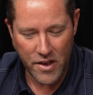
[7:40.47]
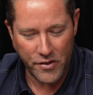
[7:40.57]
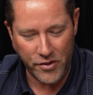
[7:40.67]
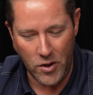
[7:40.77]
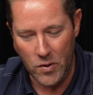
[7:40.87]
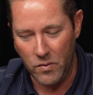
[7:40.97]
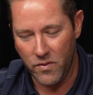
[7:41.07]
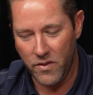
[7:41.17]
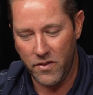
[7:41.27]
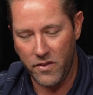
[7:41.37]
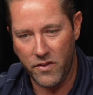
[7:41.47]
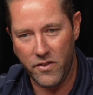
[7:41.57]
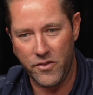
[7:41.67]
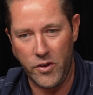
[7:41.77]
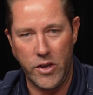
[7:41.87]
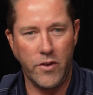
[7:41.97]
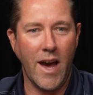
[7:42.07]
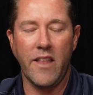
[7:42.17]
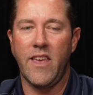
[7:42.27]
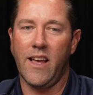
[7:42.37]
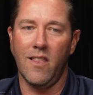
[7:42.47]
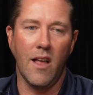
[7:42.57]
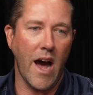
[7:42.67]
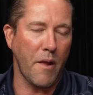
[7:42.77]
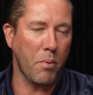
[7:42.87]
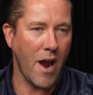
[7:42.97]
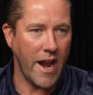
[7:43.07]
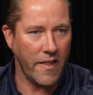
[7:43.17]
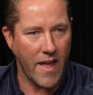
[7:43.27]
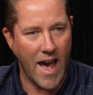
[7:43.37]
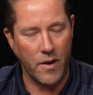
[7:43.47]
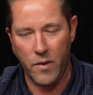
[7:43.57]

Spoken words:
So you got to take a lot of pride in that.